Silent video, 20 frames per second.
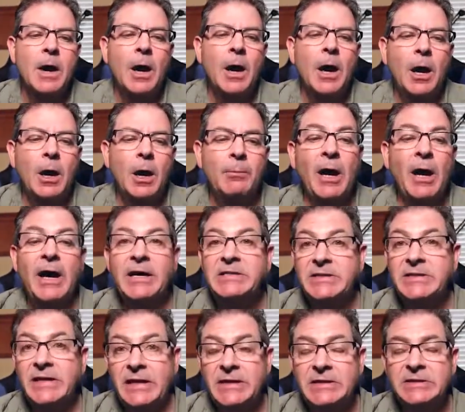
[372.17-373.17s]
Um, high
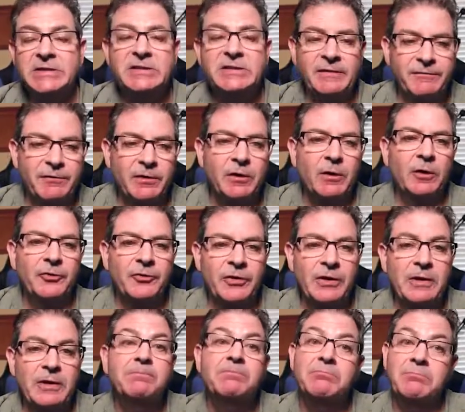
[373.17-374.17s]
task
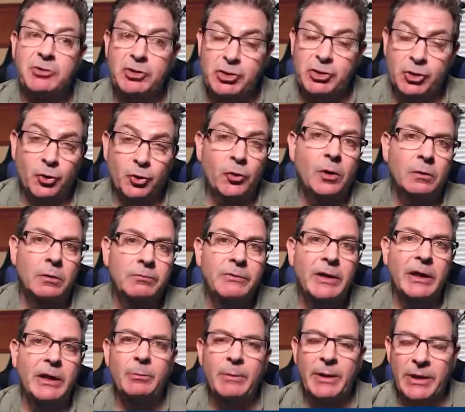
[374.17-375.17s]
difficulty. Sure,
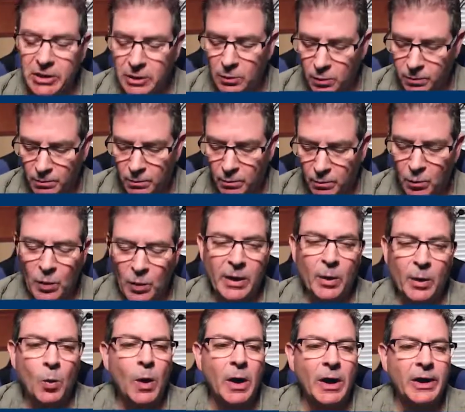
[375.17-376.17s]
that'll make you want to
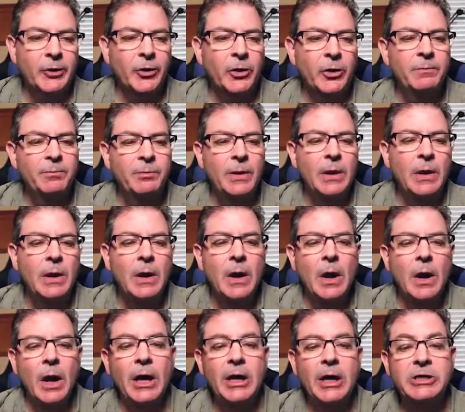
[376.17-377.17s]
wander.
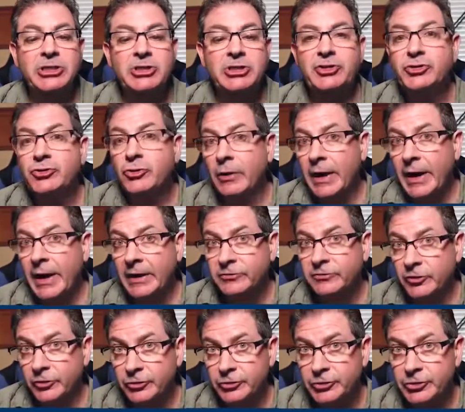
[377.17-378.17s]
Uh,
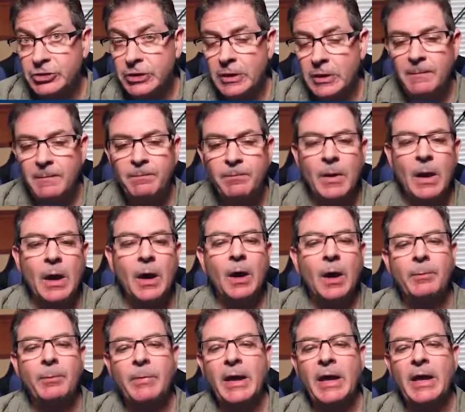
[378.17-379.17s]
distractors.
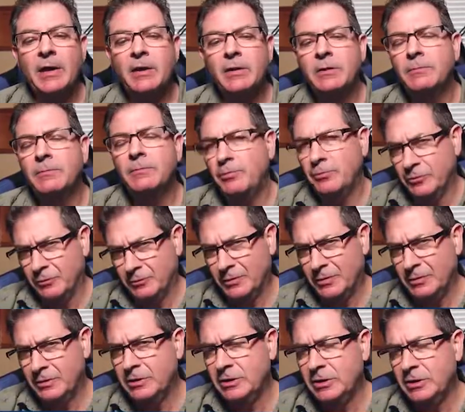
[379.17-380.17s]
Um, and
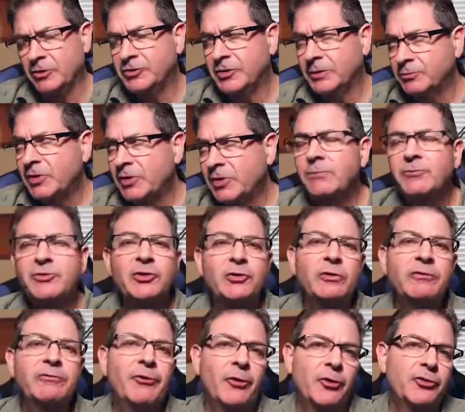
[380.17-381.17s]
sometimes they're
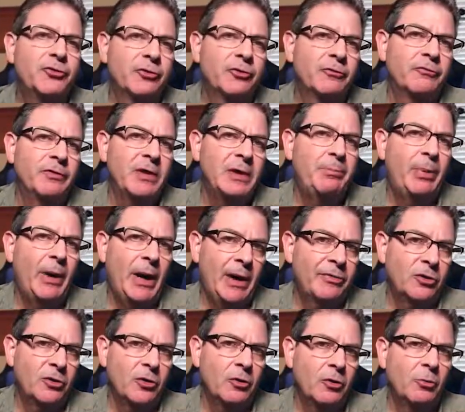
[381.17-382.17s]
aversive, they
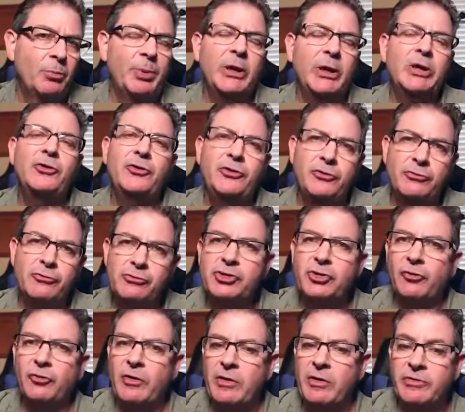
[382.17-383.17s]
bother you, but
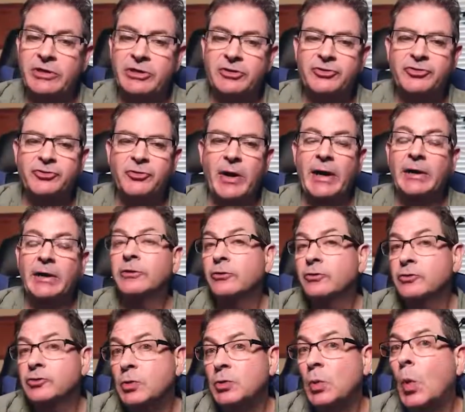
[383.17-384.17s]
usually the
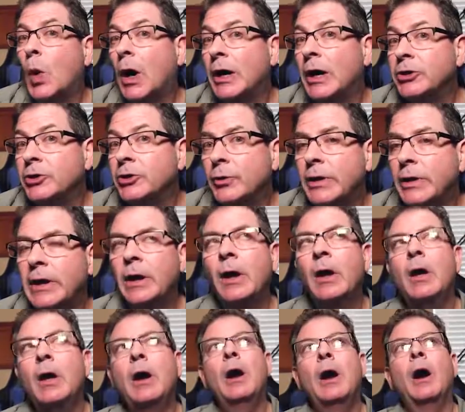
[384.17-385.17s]
distractors and wandering
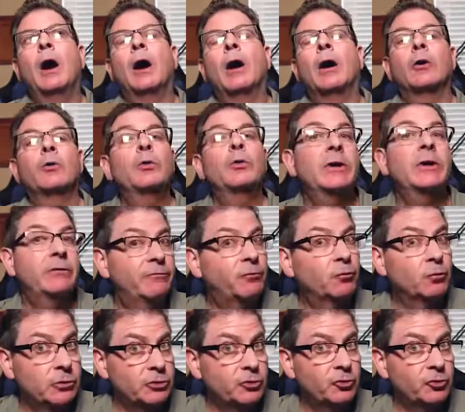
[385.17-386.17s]
are
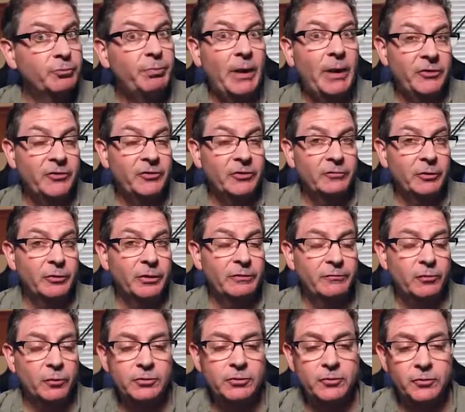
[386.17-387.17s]
reinforcers, positive
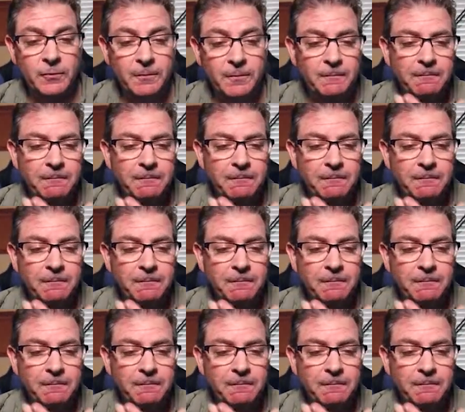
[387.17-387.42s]
reinforcers.